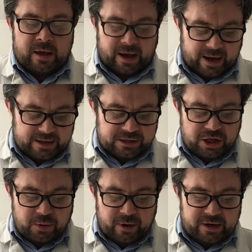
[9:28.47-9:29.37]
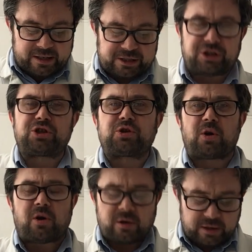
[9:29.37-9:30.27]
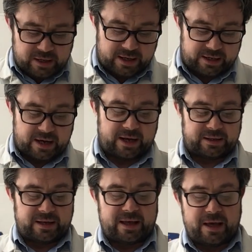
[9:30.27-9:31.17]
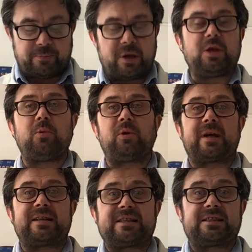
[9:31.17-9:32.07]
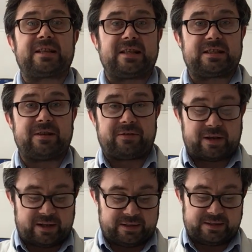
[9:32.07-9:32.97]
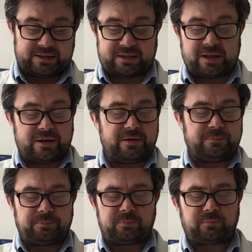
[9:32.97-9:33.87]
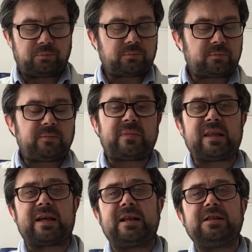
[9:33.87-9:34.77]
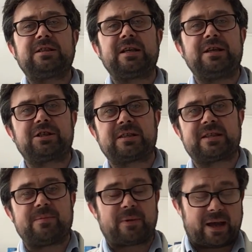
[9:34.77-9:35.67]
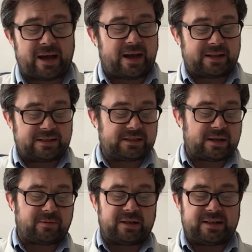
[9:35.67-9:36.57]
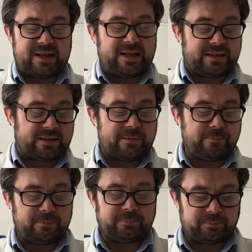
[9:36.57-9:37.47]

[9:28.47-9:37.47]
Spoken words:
And you won't get a strong colour here, but you will get distinctive colours. So can you see, just in my hands, I'm going to knead them.